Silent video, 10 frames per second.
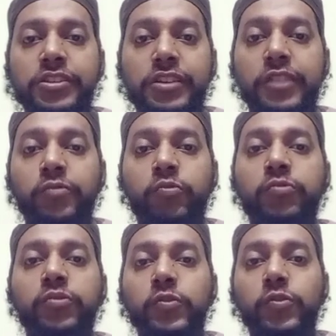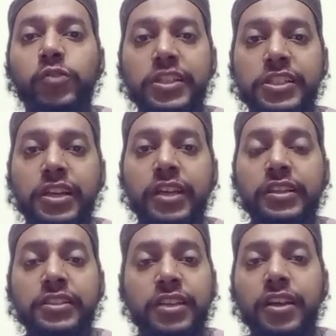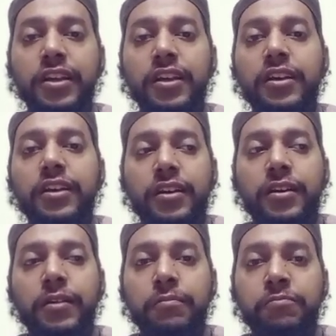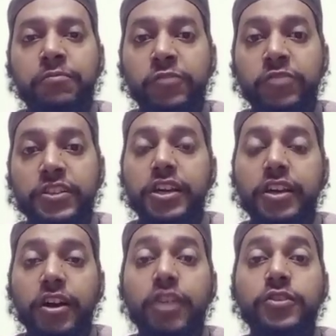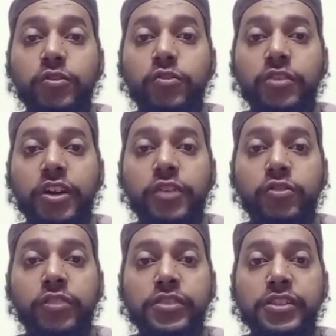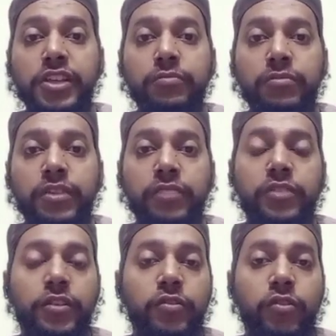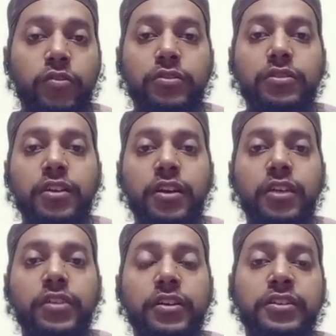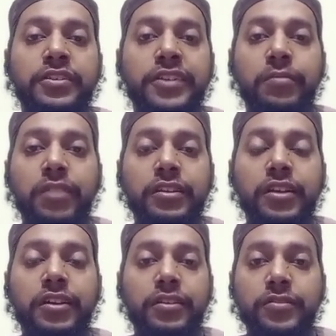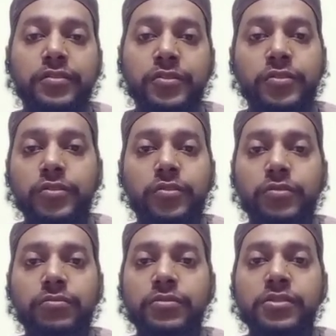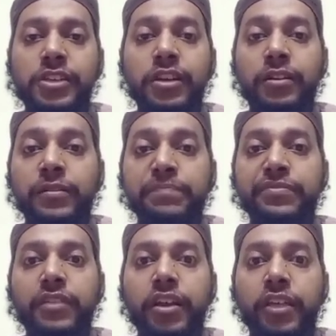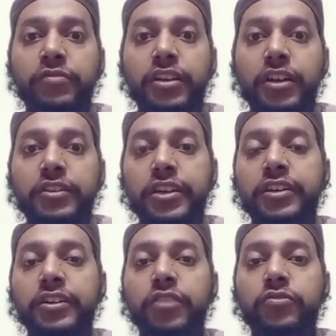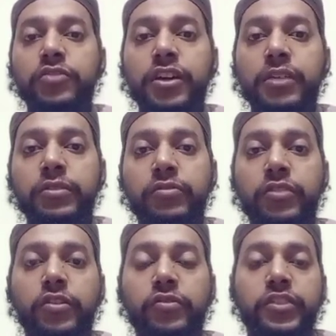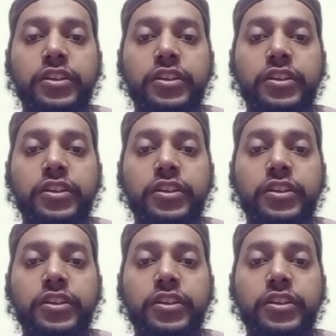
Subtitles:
will do classes like this. But first, I also try to convince them if they don't have any time like that. So still, if they are taking out time even on weekends,